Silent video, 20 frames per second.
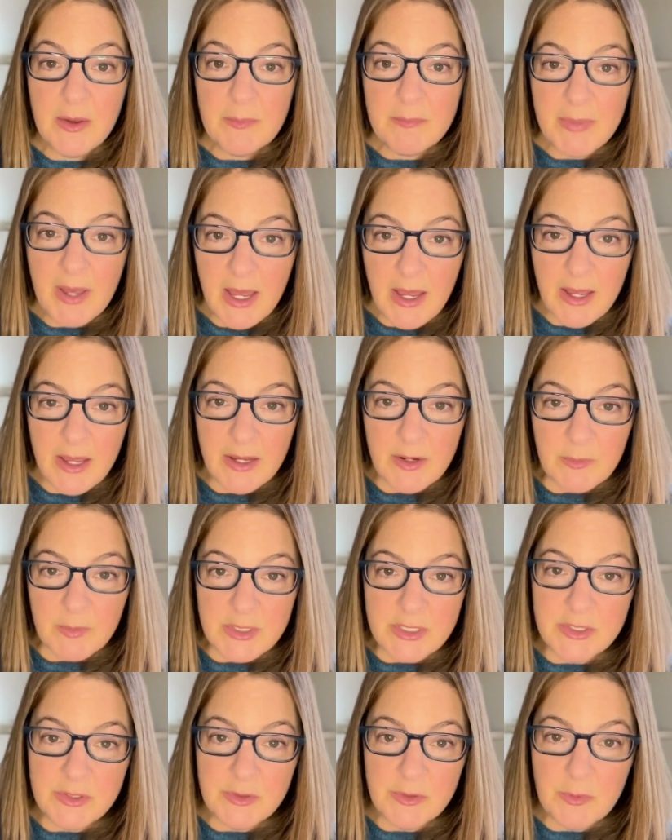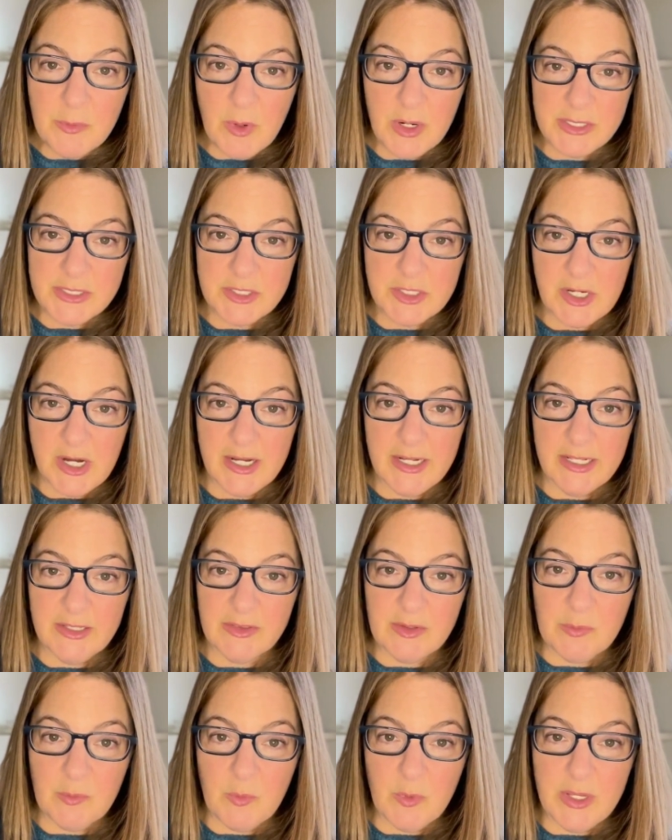but we do want to try to get
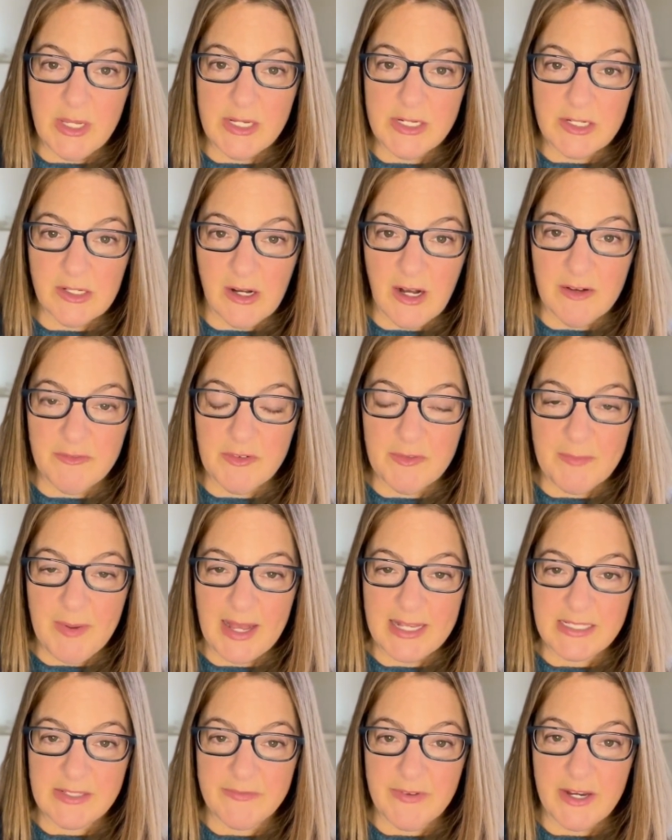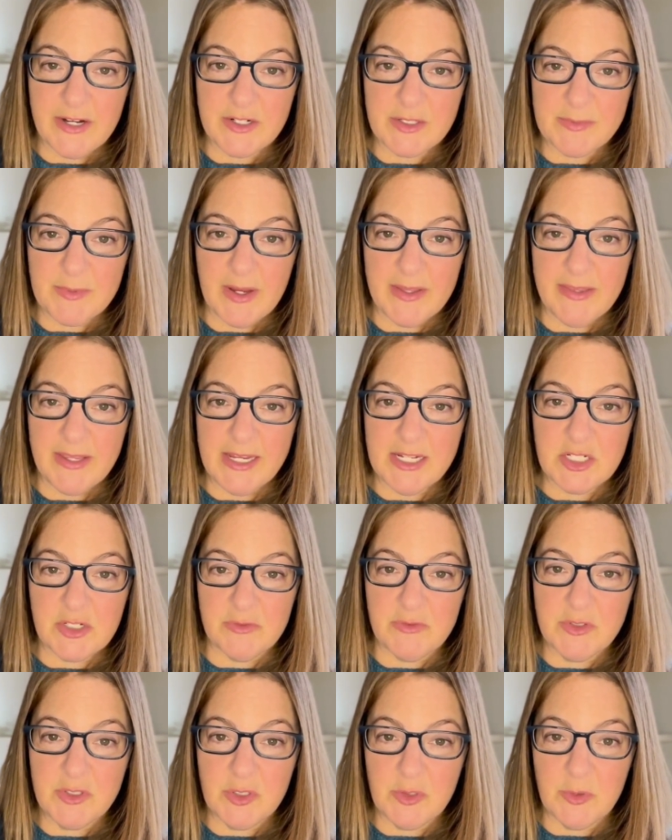them weaned off of pacifiers by the age
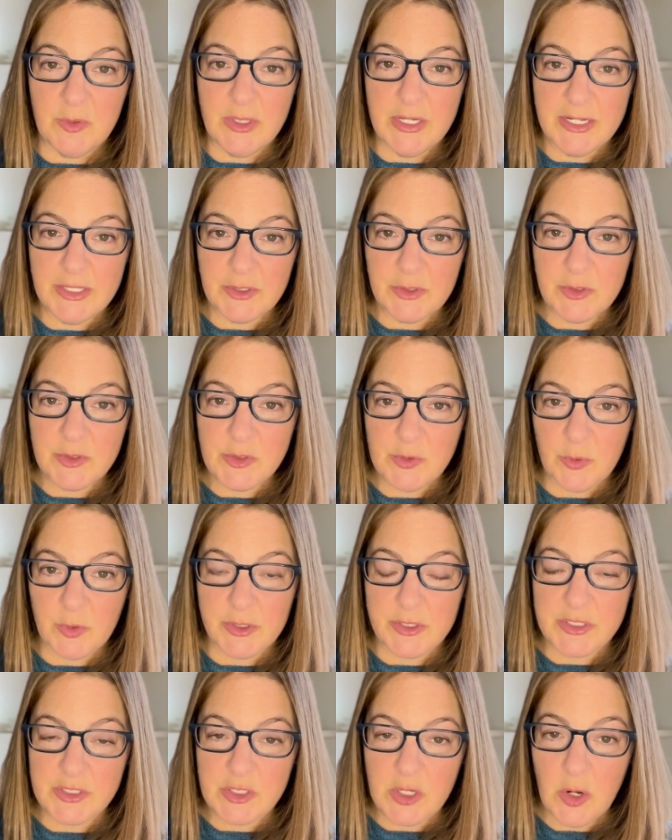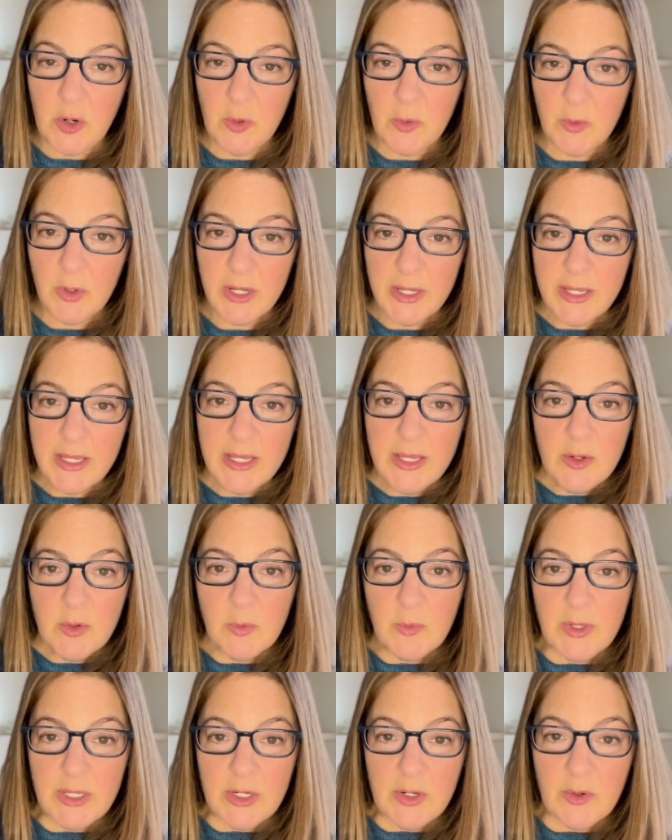of two years or so
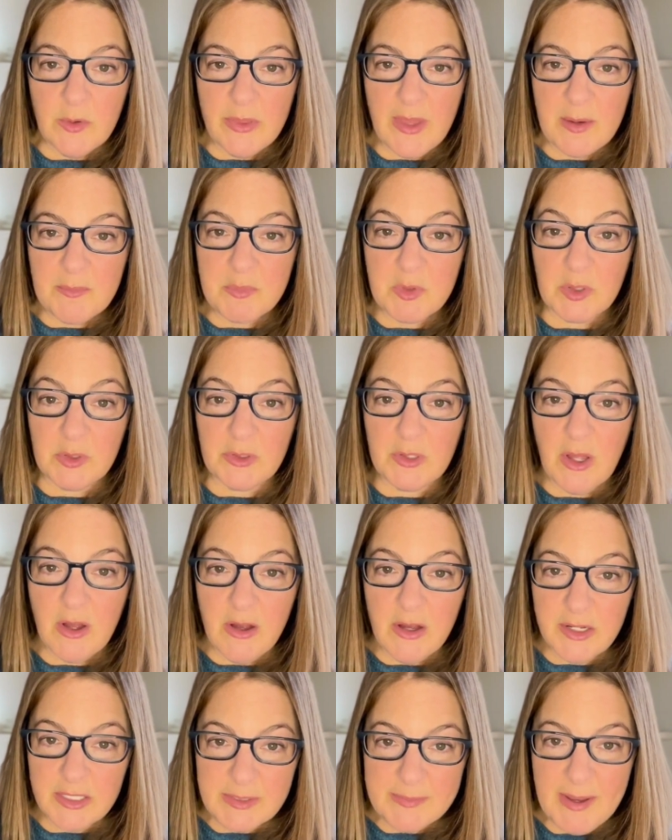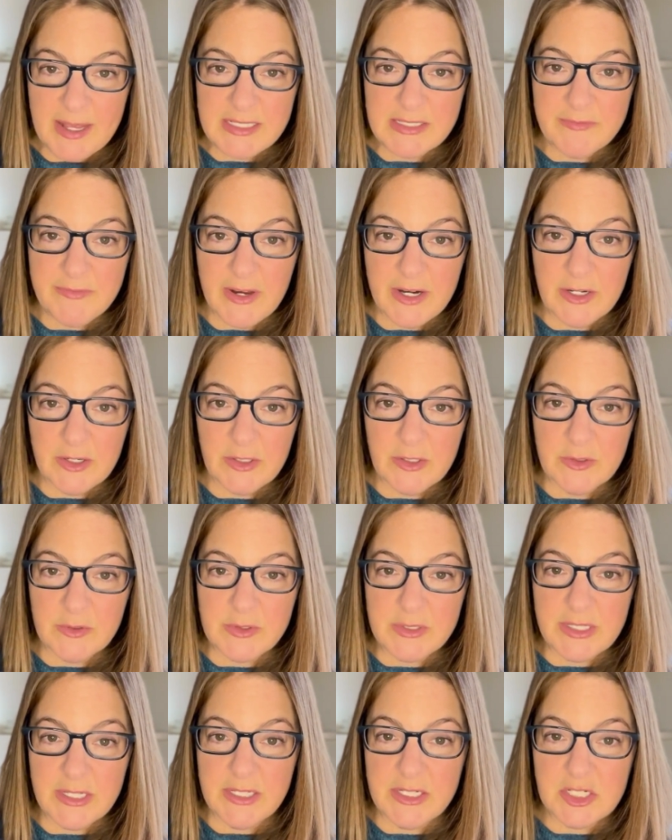we know that prolonged pacifier
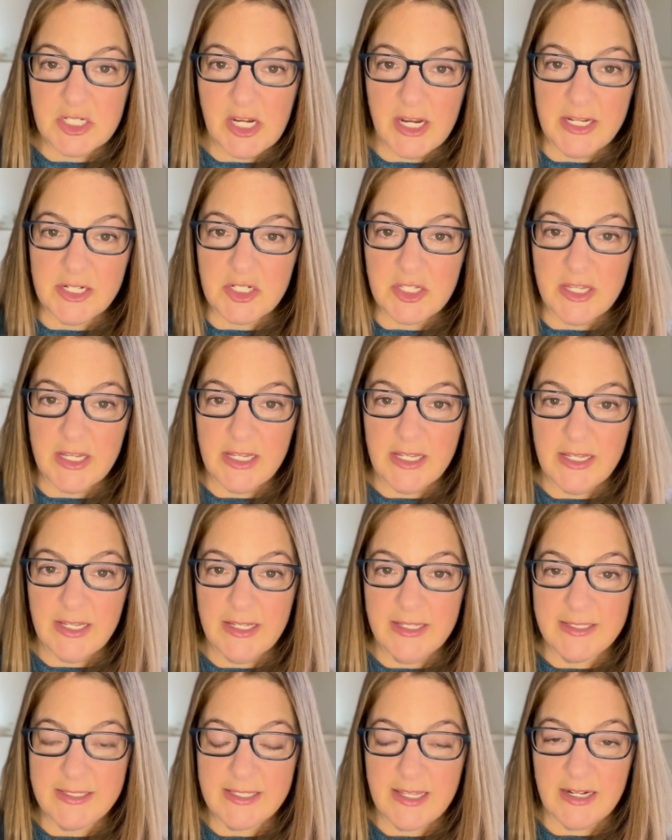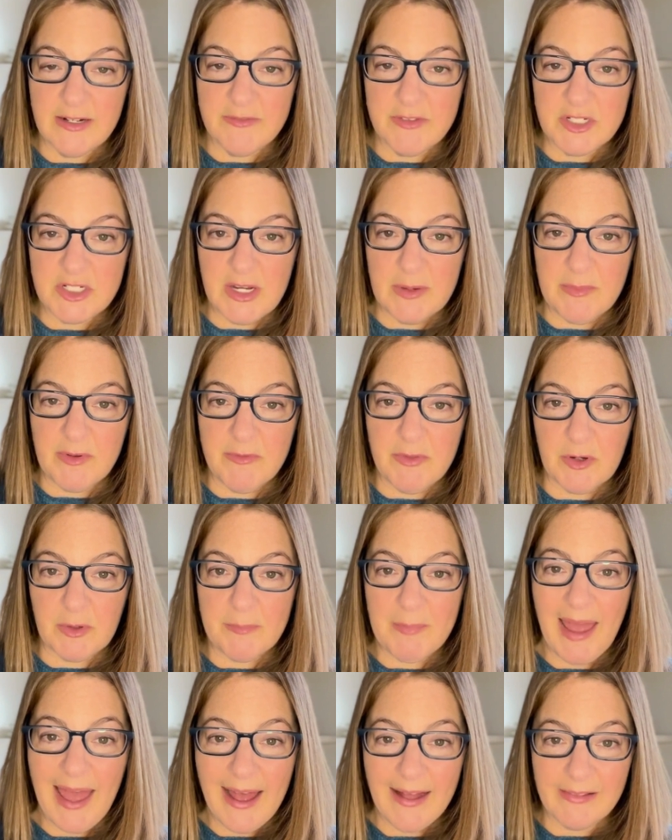use can change the inside of the shape of their
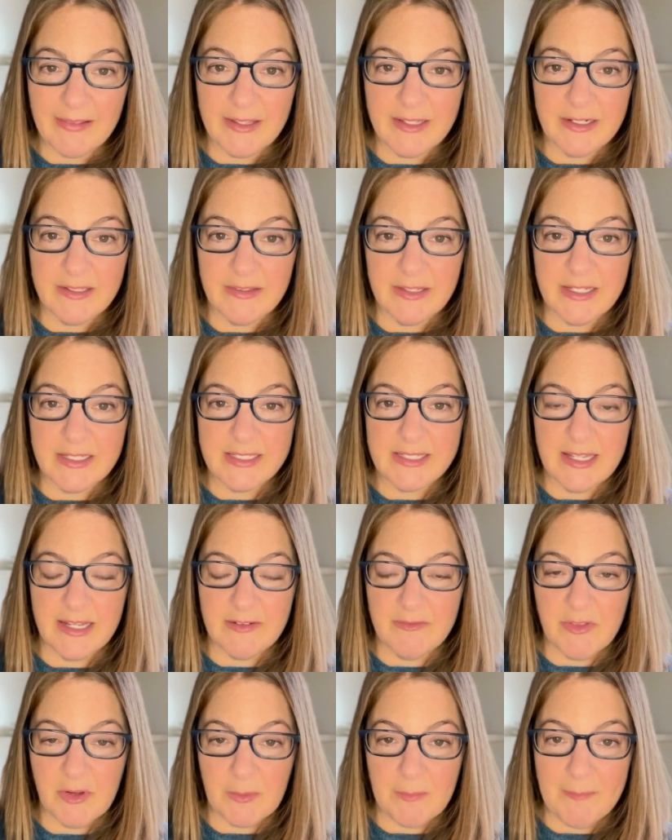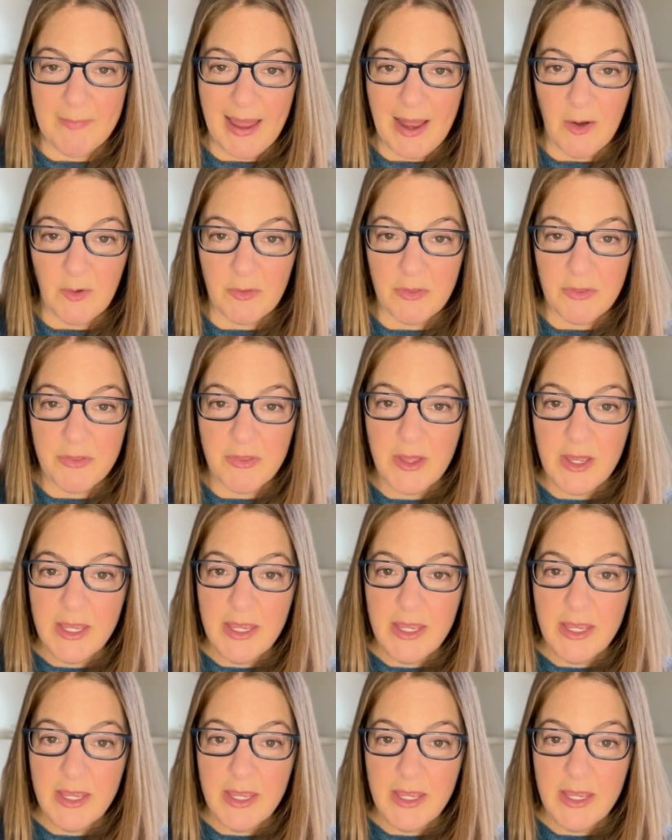palate and the inside of their mouth.